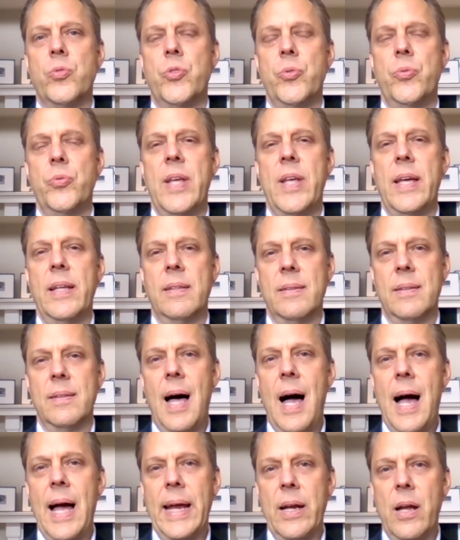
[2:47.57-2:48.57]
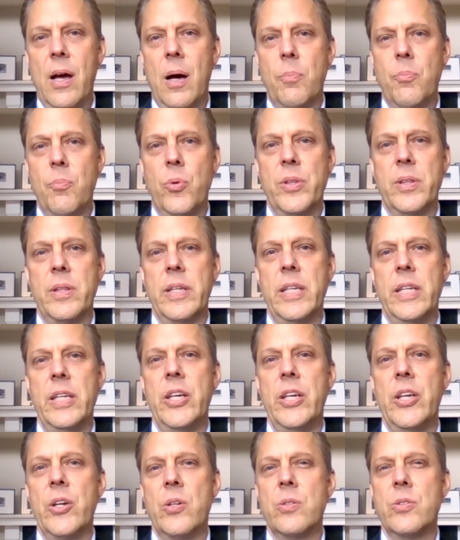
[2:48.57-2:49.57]
do they line up with the
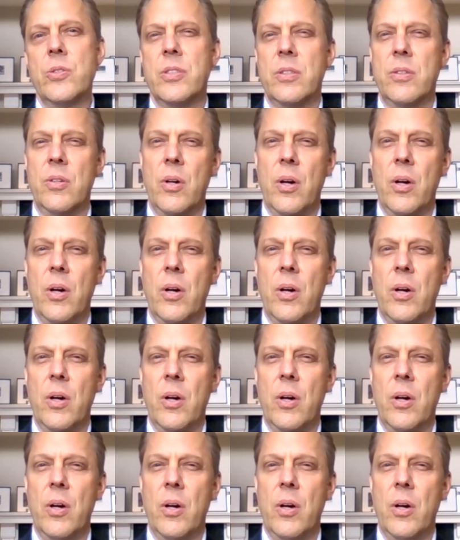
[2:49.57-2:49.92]
years